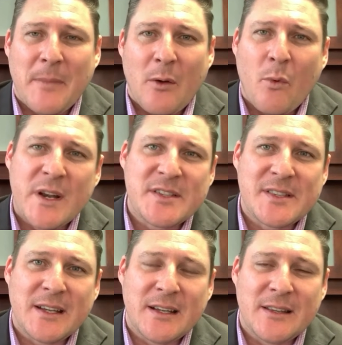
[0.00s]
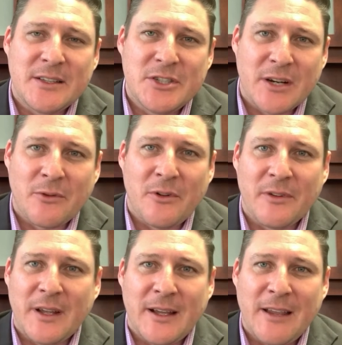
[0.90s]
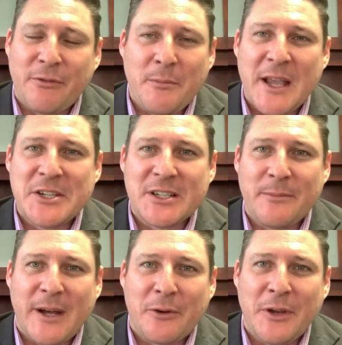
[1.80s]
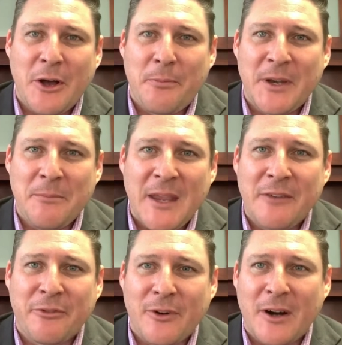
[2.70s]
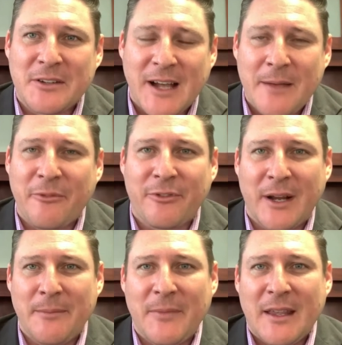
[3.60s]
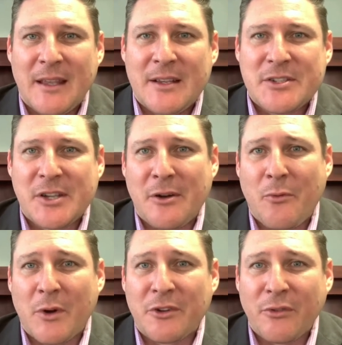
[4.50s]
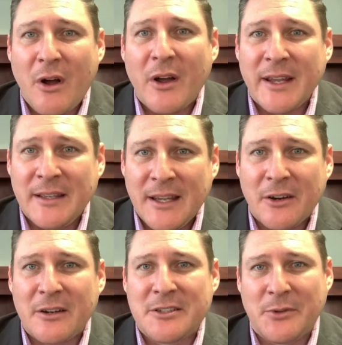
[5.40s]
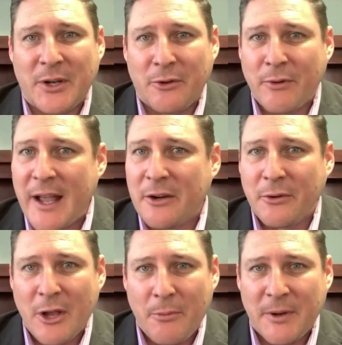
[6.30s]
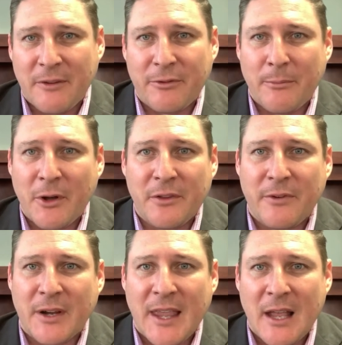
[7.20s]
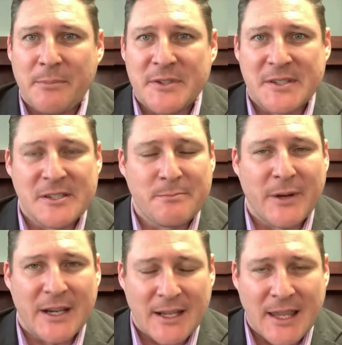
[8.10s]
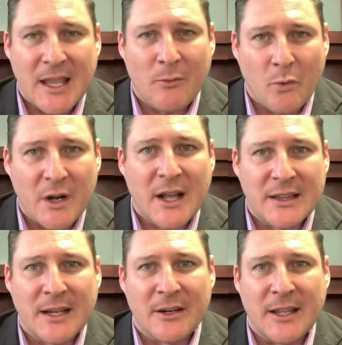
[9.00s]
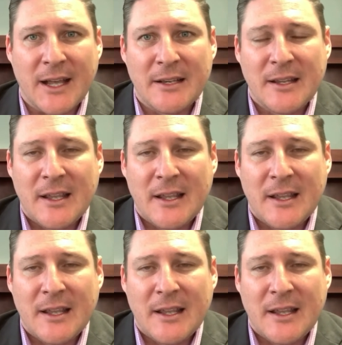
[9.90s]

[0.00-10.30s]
What does the, the general uh, information about reopening mean for our time frame? So we're drawing nearer to a greater reopening for both of our campuses, but again, we're not there yet.